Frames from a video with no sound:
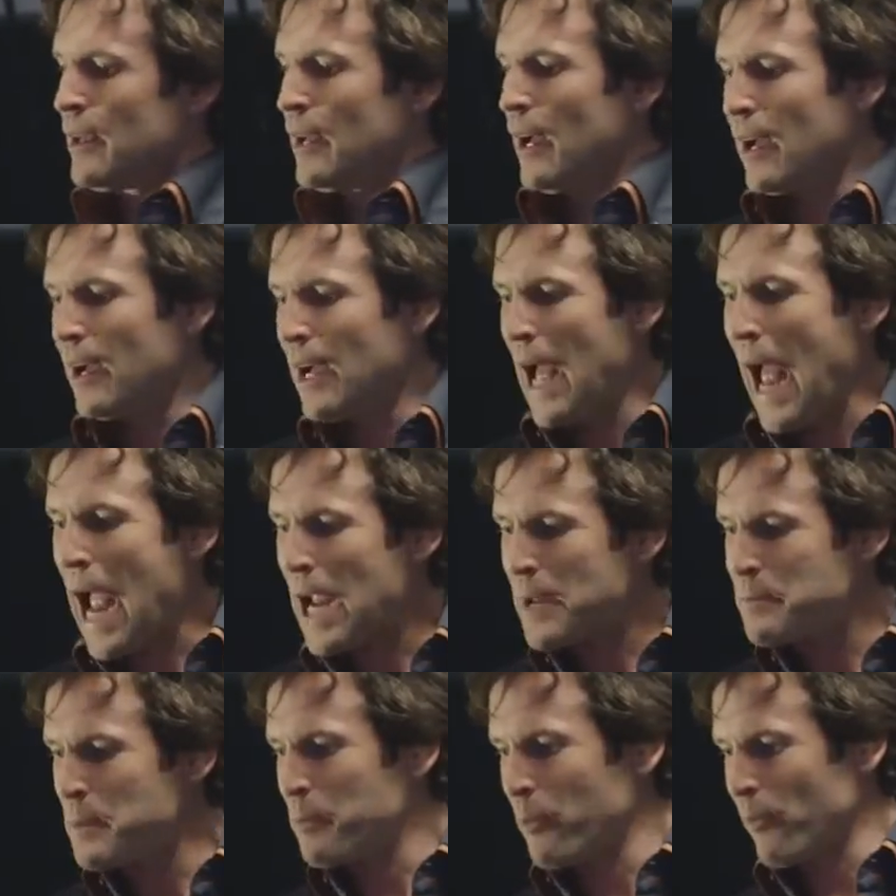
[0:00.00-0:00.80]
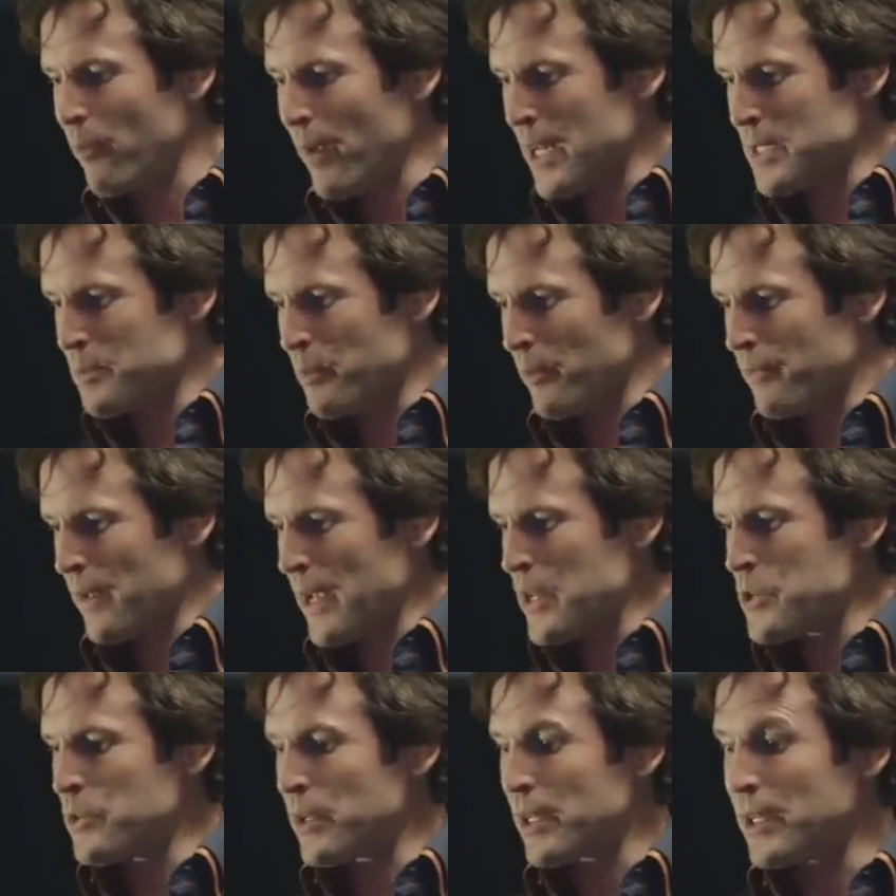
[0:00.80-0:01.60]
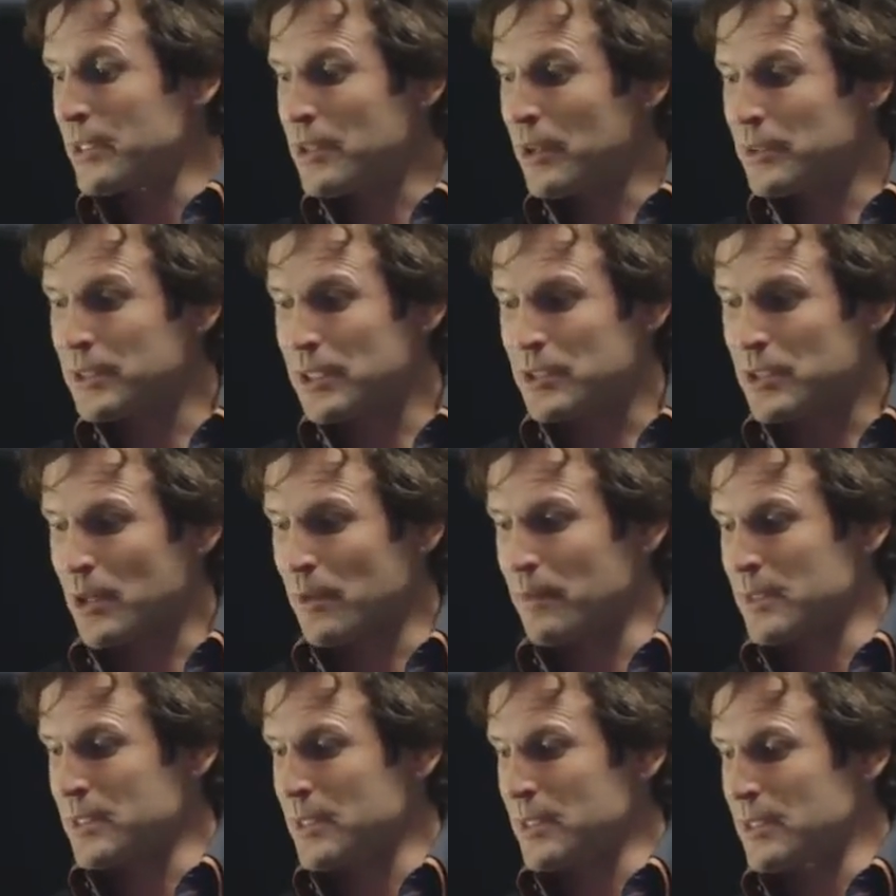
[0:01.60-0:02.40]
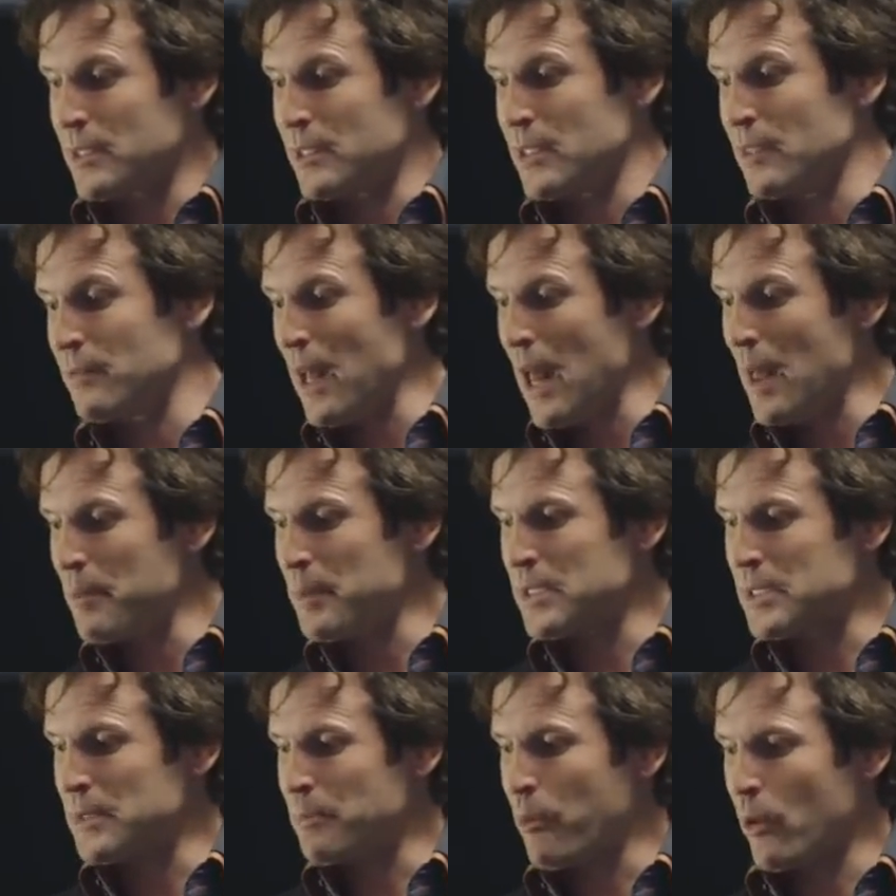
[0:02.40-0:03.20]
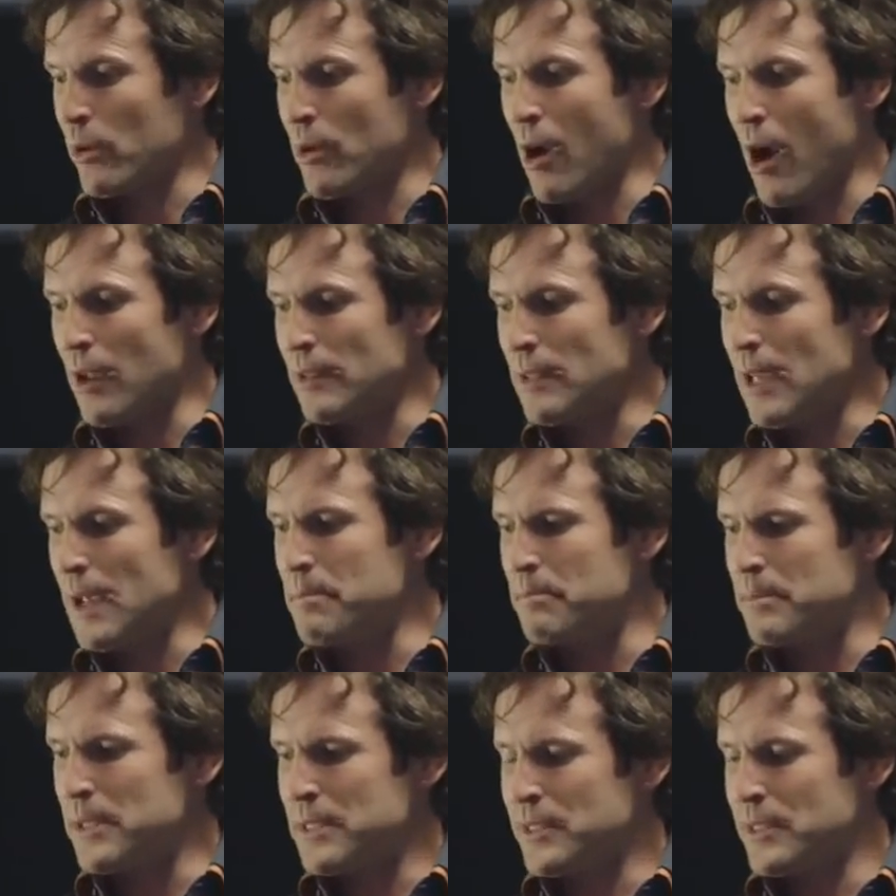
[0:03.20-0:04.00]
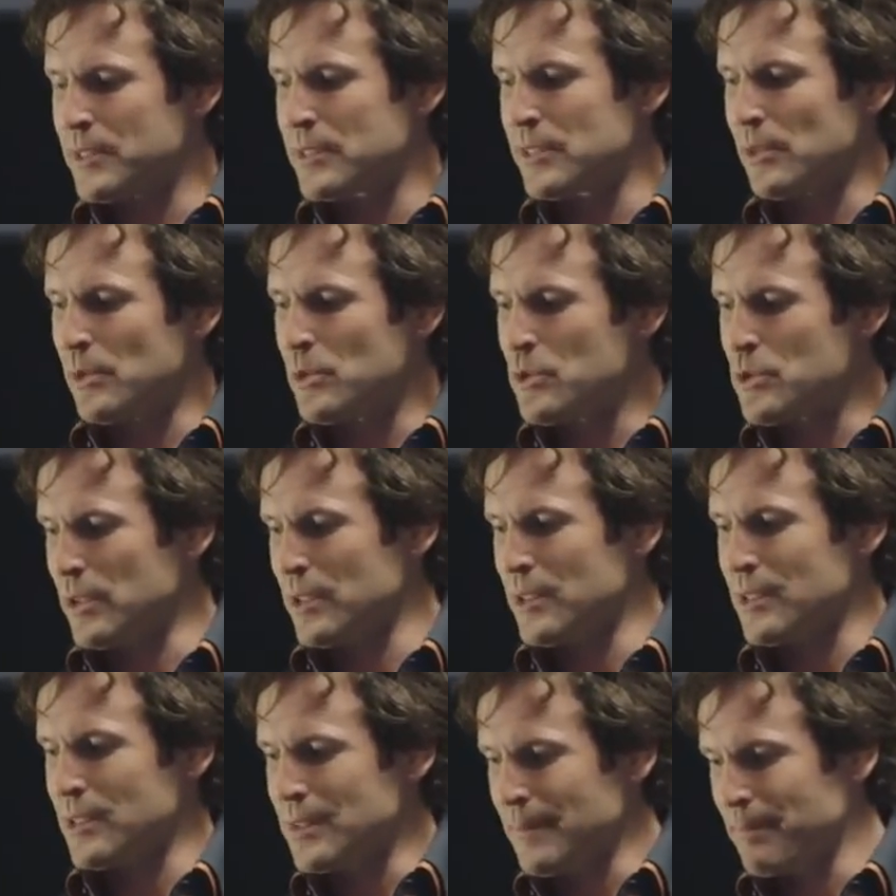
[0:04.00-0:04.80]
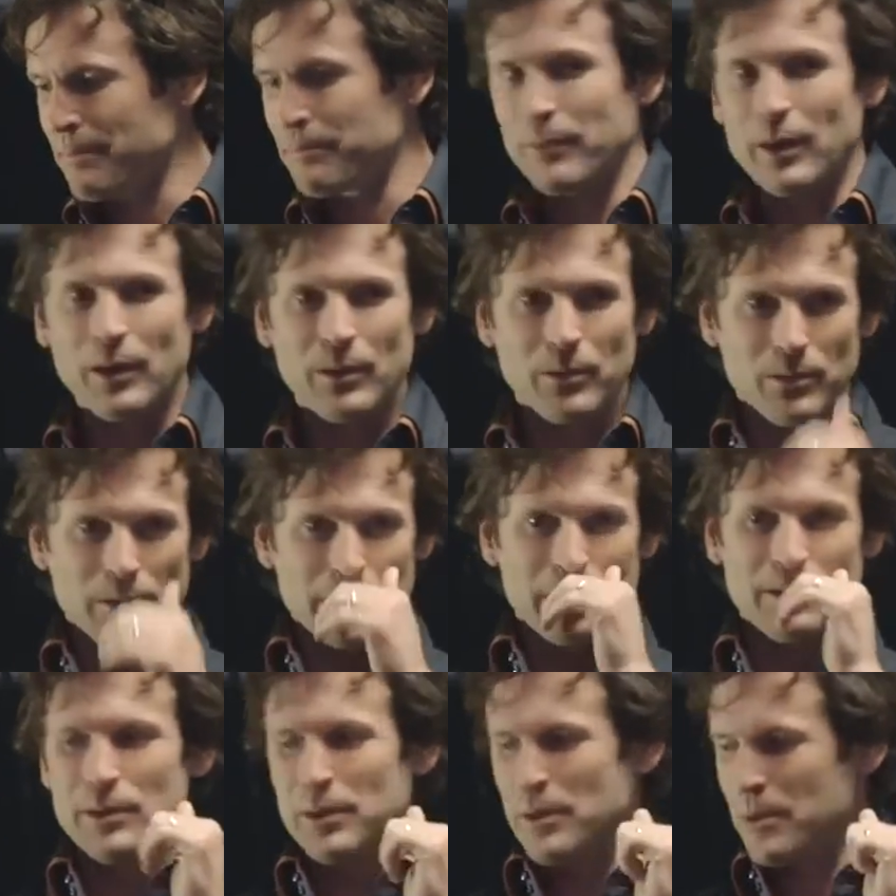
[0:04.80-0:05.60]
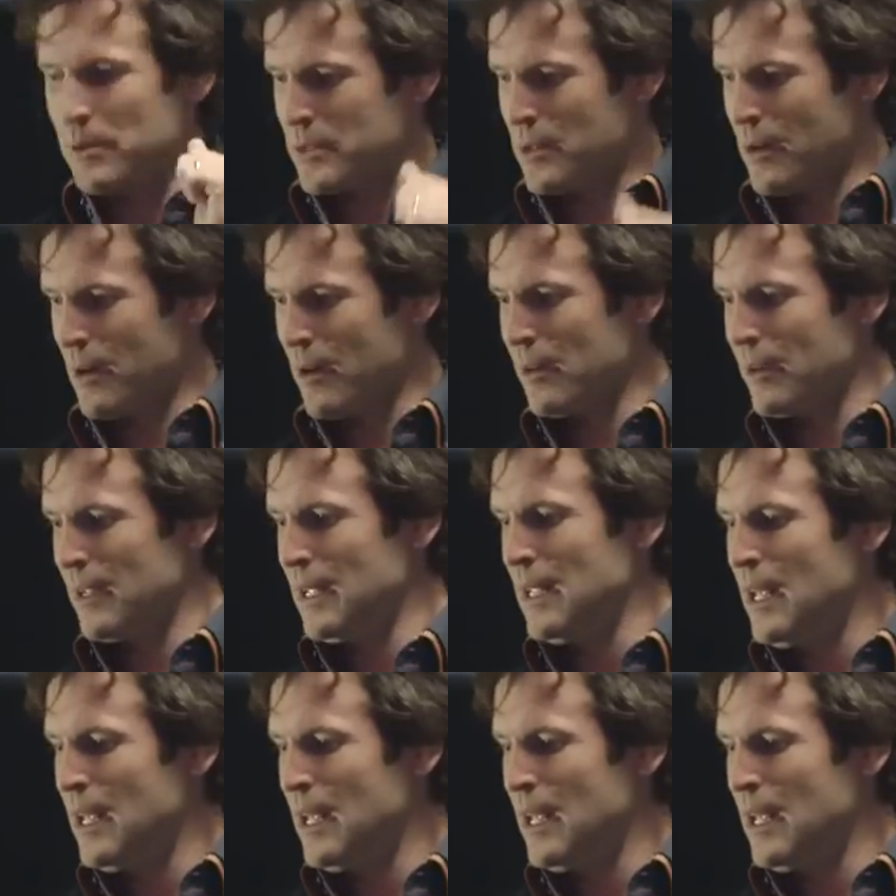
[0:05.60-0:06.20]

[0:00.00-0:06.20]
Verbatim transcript: Uh, Acme provides professional consulting services to develop and support online business solutions, whatever those are.